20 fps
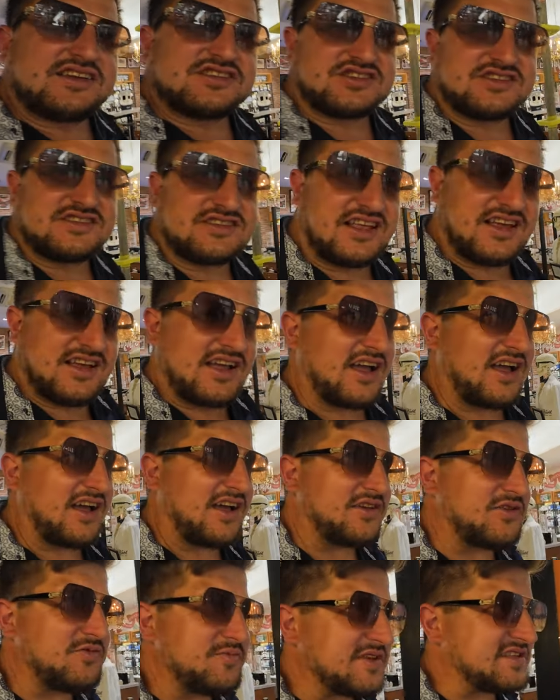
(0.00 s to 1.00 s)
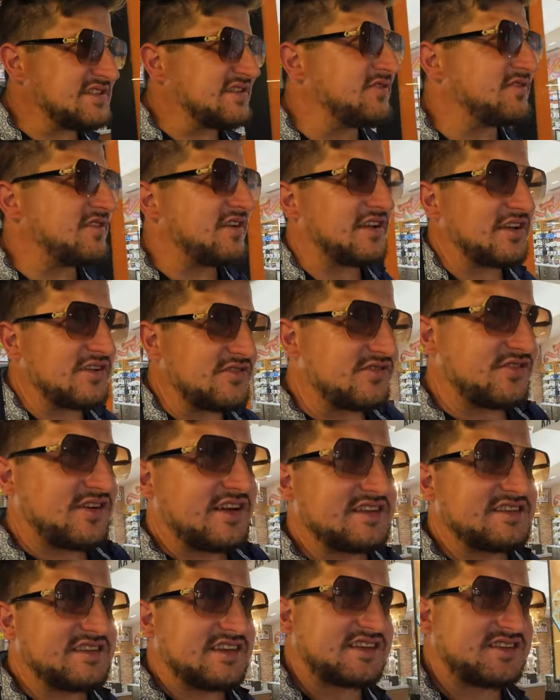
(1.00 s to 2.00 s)
She's like, you missed out on a
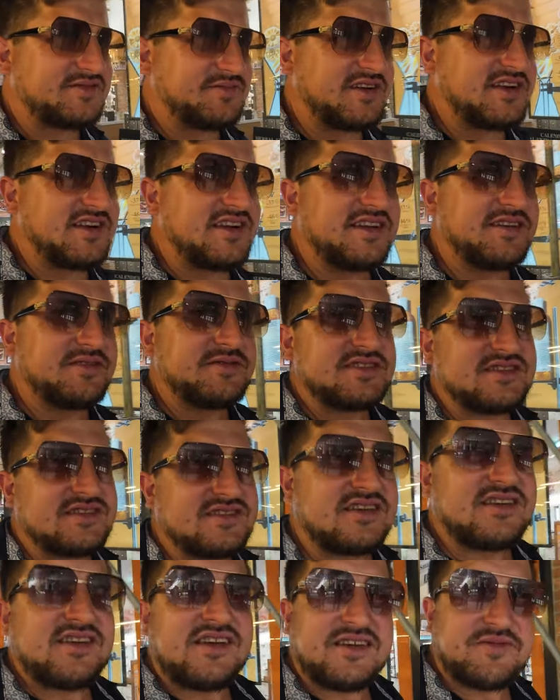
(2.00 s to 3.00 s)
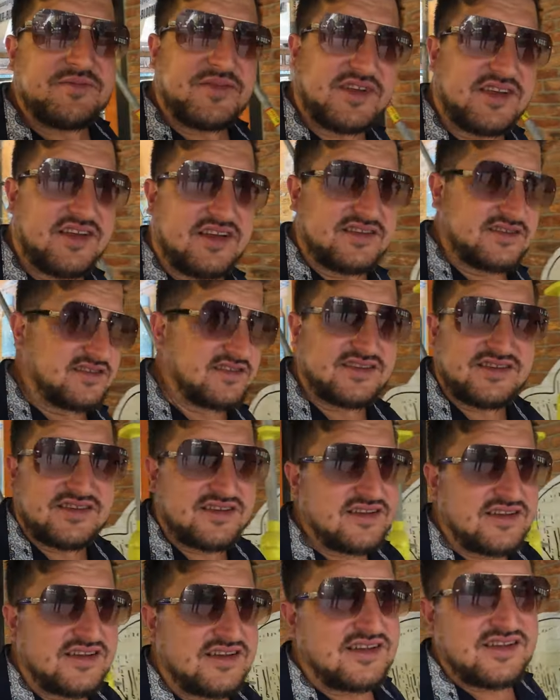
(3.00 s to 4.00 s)
crazy experience because
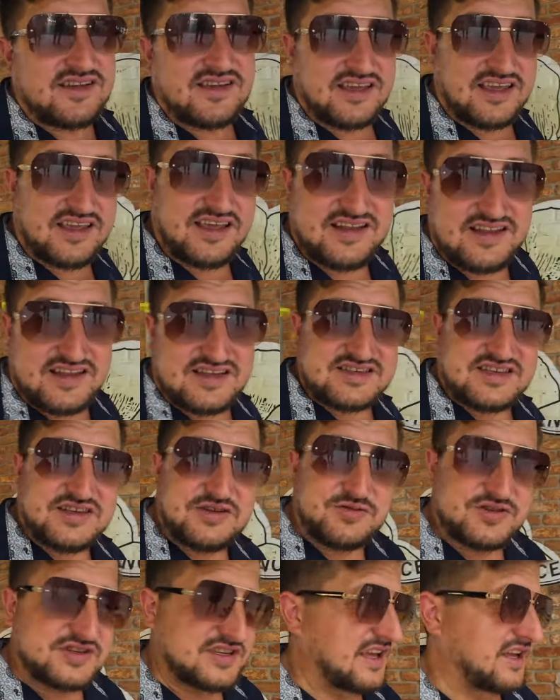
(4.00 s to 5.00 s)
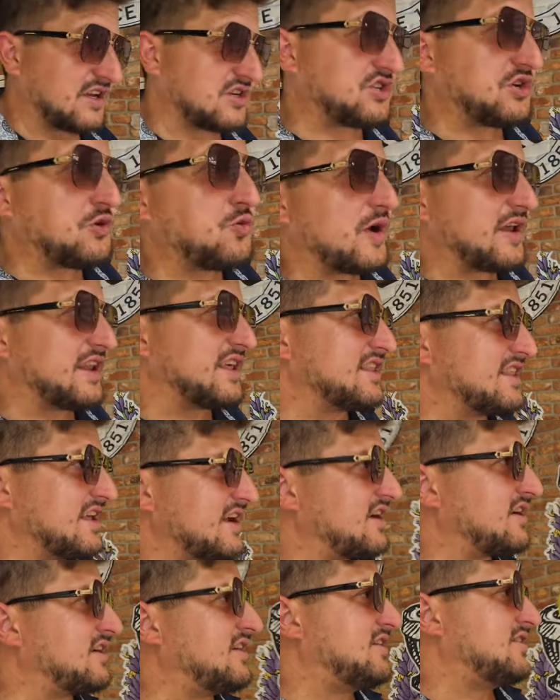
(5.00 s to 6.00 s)
he had this huge thing. And she went in
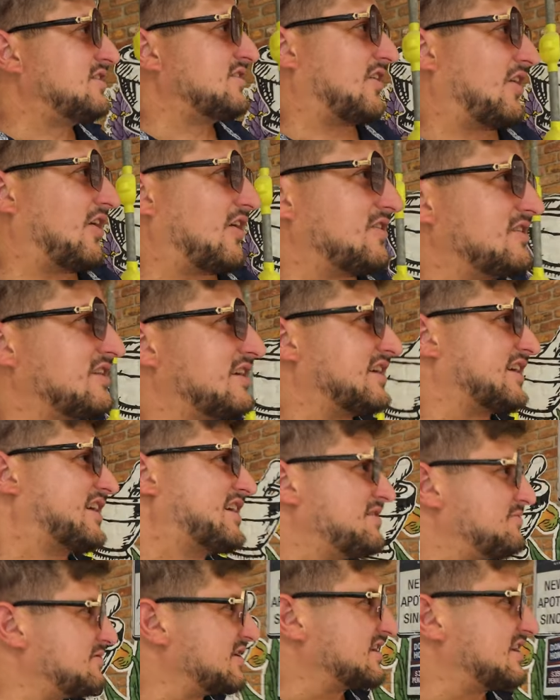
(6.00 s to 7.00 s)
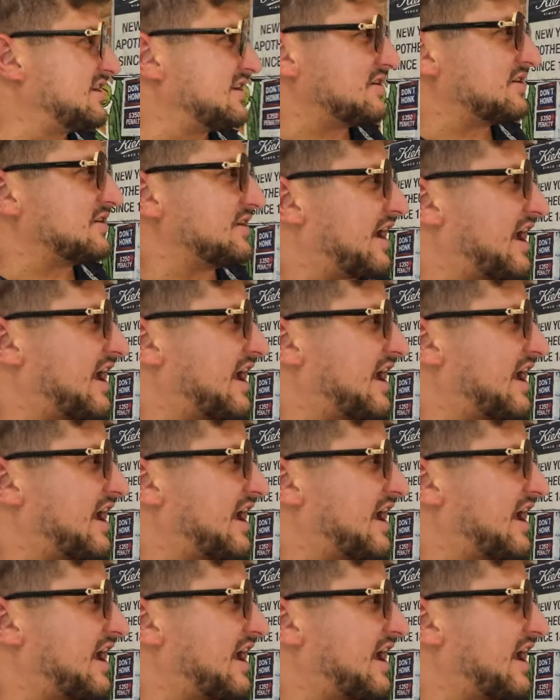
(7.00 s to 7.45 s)
there all like, hey, Mickey, your